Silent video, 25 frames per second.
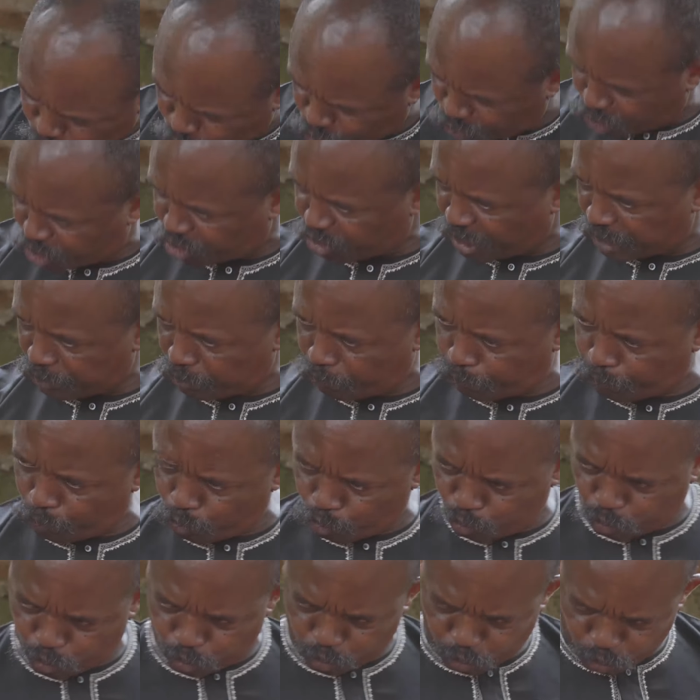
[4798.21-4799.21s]
to the shrine of
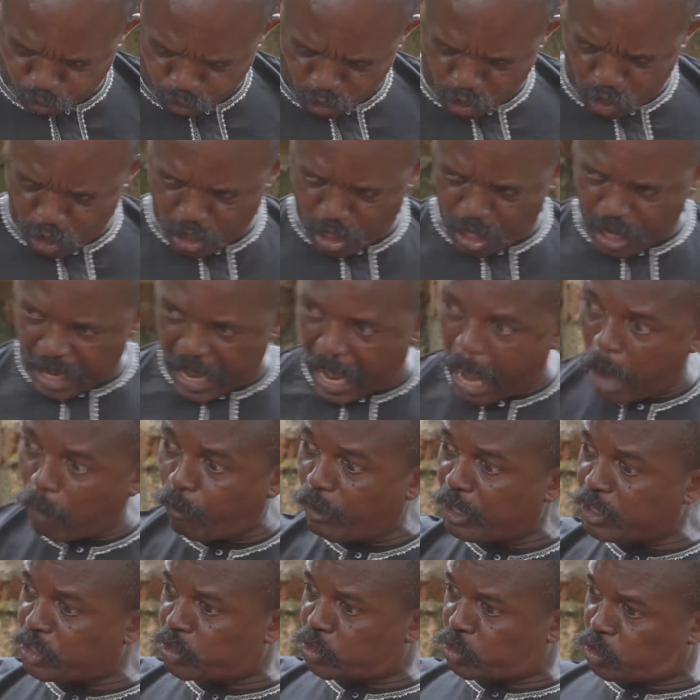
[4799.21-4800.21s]
Ogbo. I
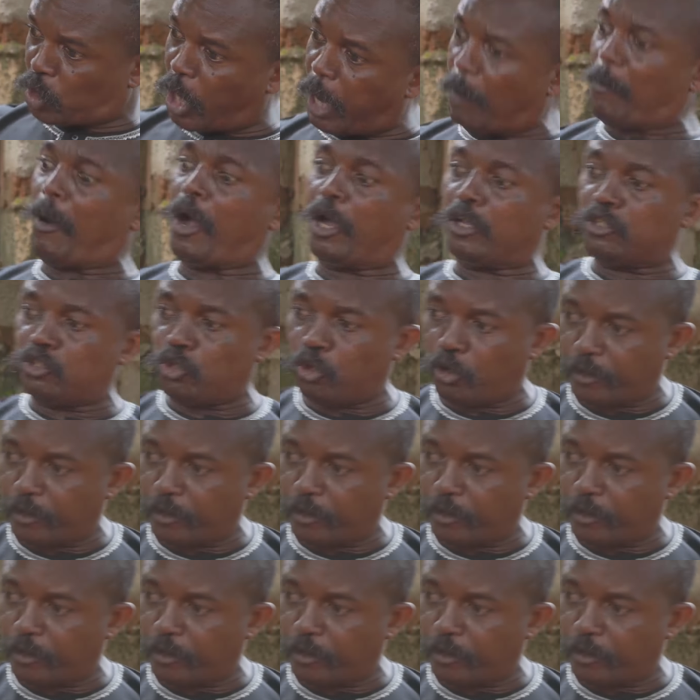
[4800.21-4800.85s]
will summon